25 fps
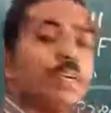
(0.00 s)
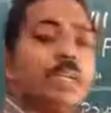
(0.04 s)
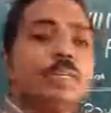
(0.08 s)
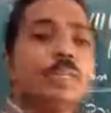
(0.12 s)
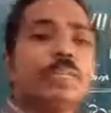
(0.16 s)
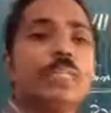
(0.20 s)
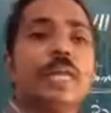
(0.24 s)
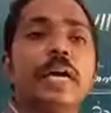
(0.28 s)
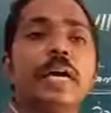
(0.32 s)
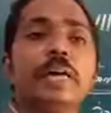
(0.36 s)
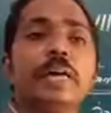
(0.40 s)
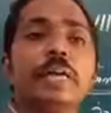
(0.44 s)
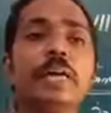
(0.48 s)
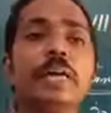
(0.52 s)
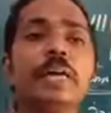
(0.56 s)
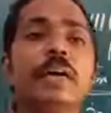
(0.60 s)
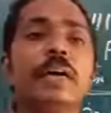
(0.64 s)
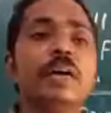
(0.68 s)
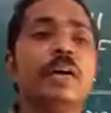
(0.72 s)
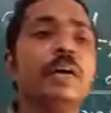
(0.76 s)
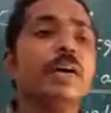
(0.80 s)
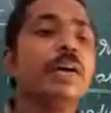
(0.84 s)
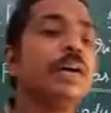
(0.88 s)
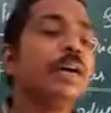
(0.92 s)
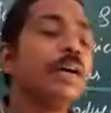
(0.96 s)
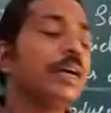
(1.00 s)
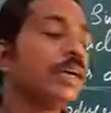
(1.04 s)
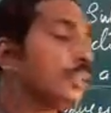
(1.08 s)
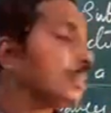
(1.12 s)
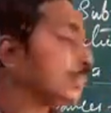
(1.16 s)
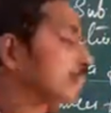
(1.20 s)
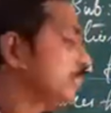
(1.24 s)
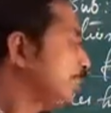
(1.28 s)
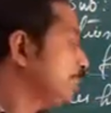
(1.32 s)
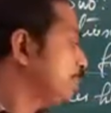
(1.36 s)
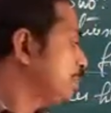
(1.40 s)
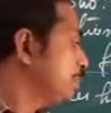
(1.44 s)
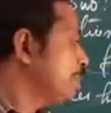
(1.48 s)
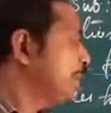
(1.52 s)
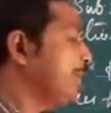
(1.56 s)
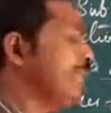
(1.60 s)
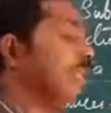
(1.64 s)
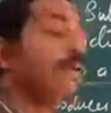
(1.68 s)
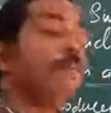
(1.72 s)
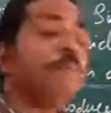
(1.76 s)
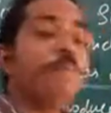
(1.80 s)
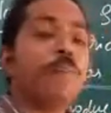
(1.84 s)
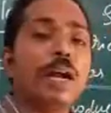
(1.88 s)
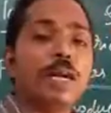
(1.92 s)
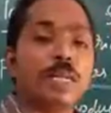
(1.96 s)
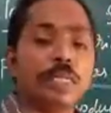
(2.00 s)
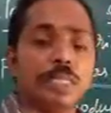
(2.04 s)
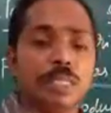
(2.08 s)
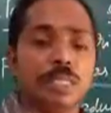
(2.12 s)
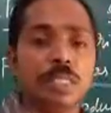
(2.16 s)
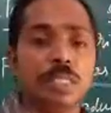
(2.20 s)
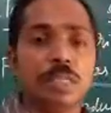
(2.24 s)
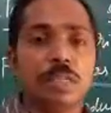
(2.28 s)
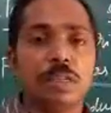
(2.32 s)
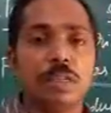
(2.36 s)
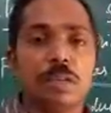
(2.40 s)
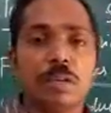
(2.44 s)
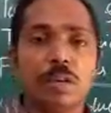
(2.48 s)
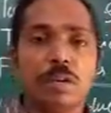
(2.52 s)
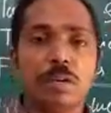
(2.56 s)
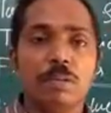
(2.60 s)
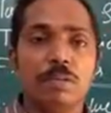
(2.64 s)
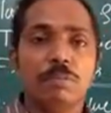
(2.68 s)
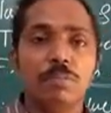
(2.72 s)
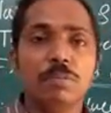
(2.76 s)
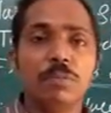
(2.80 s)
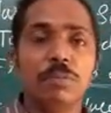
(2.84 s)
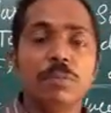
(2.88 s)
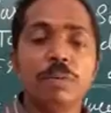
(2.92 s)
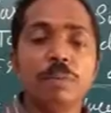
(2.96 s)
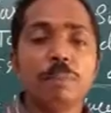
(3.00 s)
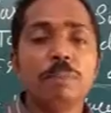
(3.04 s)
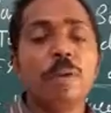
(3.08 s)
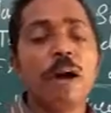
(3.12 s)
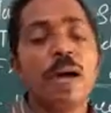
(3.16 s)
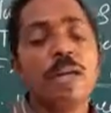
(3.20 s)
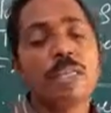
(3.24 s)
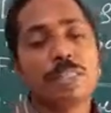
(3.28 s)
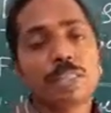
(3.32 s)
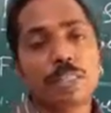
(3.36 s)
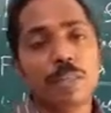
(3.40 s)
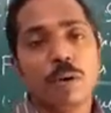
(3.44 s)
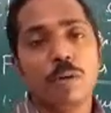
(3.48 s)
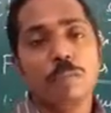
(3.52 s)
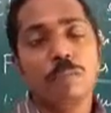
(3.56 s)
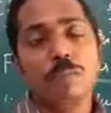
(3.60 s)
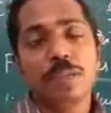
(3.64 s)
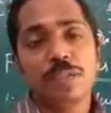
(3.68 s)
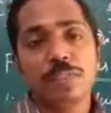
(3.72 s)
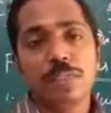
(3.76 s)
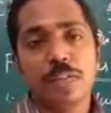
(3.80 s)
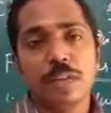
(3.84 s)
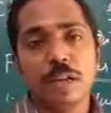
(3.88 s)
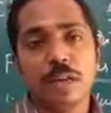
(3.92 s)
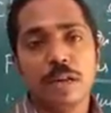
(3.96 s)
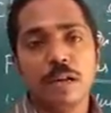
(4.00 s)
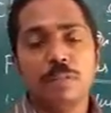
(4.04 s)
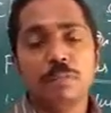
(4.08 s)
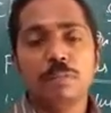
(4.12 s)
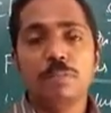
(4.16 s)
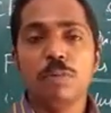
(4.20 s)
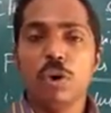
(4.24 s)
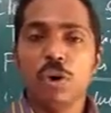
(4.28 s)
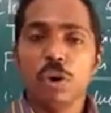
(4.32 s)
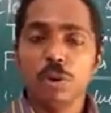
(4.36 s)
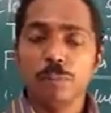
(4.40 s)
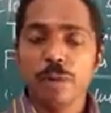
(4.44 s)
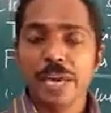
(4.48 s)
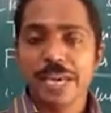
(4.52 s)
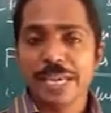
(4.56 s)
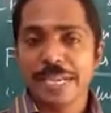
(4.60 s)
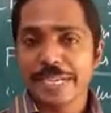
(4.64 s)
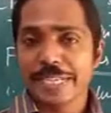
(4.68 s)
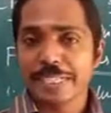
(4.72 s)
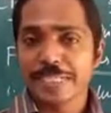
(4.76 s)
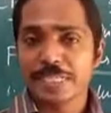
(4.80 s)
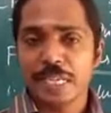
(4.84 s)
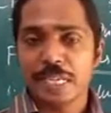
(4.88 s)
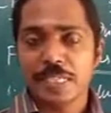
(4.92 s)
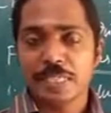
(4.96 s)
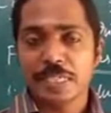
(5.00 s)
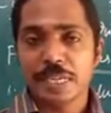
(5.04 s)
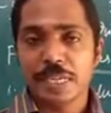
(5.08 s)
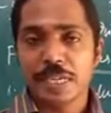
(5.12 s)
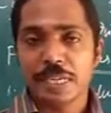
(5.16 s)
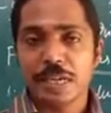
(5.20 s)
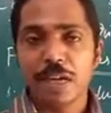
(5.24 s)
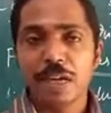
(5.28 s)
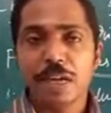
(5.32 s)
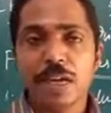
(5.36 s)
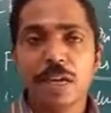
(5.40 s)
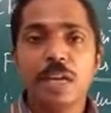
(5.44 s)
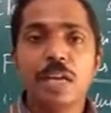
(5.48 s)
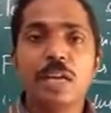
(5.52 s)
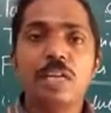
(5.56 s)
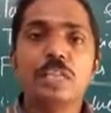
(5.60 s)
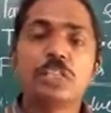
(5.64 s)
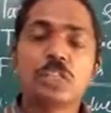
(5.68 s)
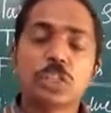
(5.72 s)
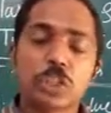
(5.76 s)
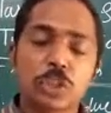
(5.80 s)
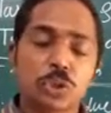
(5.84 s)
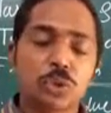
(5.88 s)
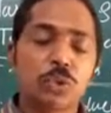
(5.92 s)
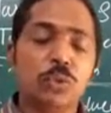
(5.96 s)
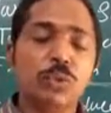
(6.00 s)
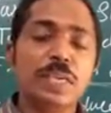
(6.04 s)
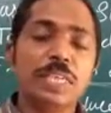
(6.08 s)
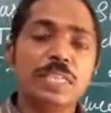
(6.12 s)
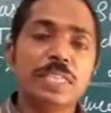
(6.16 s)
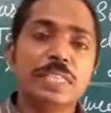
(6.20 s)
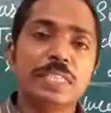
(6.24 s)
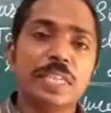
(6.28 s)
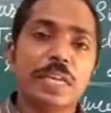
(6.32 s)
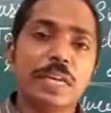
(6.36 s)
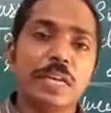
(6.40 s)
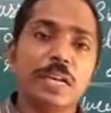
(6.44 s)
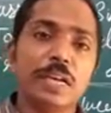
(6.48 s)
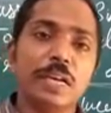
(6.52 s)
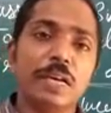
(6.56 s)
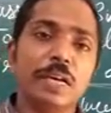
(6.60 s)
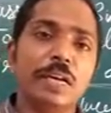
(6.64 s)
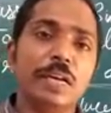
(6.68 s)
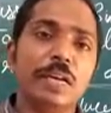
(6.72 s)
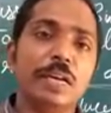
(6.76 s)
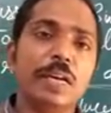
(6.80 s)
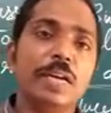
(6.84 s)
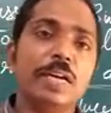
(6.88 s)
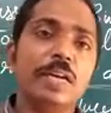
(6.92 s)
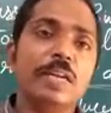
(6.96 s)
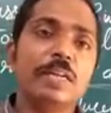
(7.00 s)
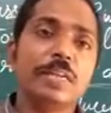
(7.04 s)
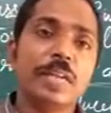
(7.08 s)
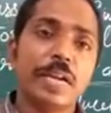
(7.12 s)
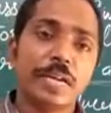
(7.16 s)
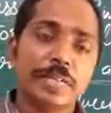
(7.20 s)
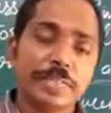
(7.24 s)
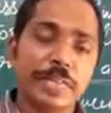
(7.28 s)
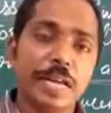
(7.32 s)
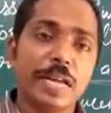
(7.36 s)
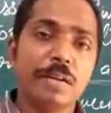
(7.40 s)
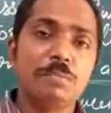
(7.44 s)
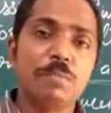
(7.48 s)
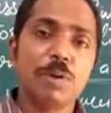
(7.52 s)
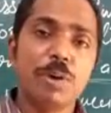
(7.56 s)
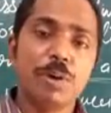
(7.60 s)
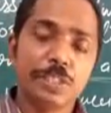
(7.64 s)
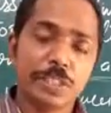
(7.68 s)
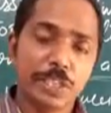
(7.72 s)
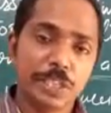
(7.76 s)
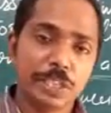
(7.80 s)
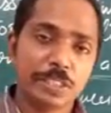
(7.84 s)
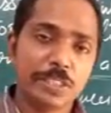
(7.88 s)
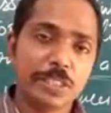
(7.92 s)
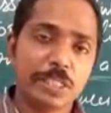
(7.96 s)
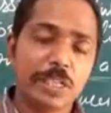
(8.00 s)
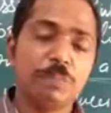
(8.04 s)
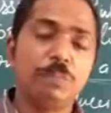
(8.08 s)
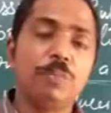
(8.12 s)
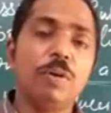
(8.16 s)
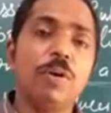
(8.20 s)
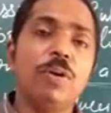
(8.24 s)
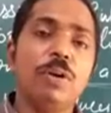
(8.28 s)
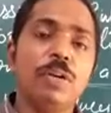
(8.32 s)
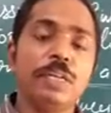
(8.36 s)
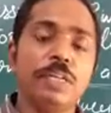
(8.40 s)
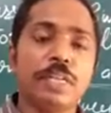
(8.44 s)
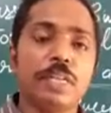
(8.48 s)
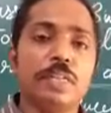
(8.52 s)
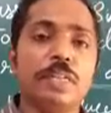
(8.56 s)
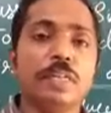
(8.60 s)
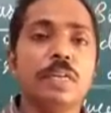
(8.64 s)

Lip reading: There are these many parts, moving parts of machine. Ball bearings are there, screw is there, nut and bolt is a bolt.